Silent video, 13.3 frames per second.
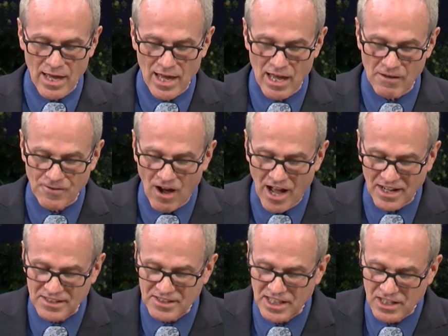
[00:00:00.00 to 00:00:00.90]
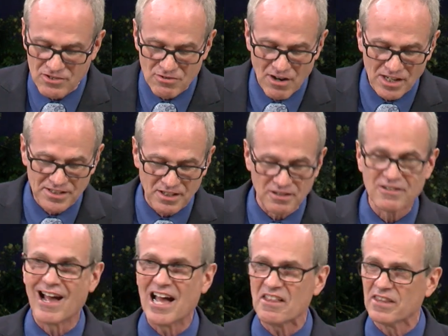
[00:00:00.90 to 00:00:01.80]
If honesty and trust are
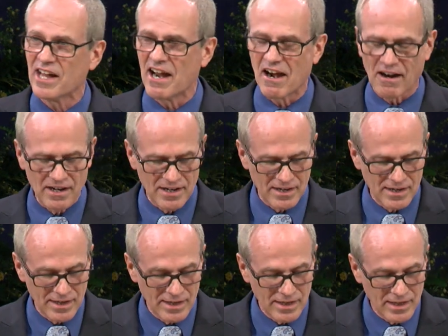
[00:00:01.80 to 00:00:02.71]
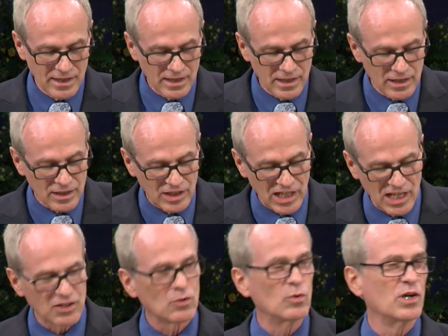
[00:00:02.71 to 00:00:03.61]
not there,
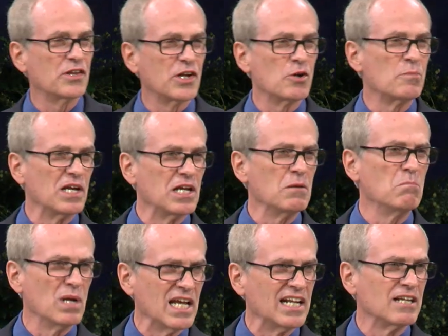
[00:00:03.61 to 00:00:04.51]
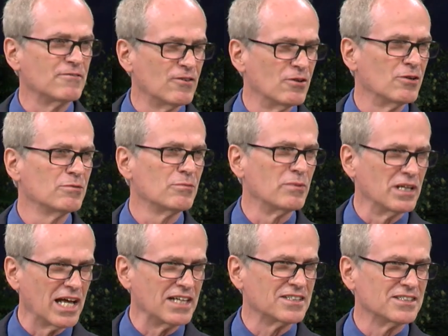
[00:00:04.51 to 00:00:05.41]
neither will there be meaningful
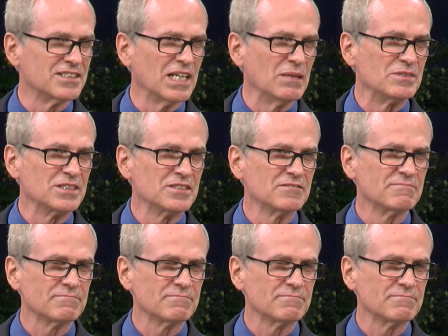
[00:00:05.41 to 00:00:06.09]
relationships.